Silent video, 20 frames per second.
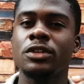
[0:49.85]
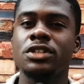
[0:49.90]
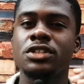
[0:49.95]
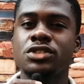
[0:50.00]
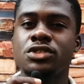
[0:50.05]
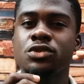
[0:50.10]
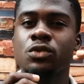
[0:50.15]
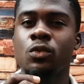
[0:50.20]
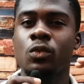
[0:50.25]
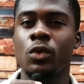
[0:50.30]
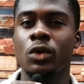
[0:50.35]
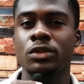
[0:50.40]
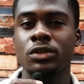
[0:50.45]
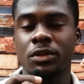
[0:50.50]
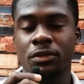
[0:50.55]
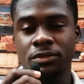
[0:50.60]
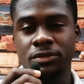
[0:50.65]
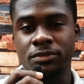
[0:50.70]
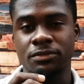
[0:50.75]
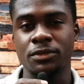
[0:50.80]
into one
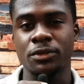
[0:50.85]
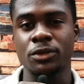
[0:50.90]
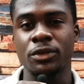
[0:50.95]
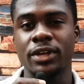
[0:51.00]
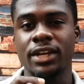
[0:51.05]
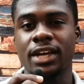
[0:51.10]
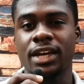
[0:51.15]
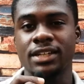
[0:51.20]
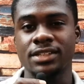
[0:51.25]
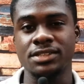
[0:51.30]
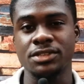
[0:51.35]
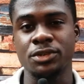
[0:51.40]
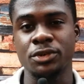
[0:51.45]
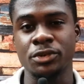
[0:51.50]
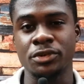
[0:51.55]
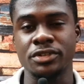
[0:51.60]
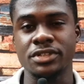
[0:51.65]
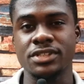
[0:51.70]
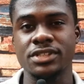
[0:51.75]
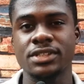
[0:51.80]
of the following
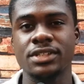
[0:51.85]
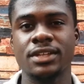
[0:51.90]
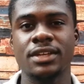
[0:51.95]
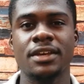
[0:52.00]
categories.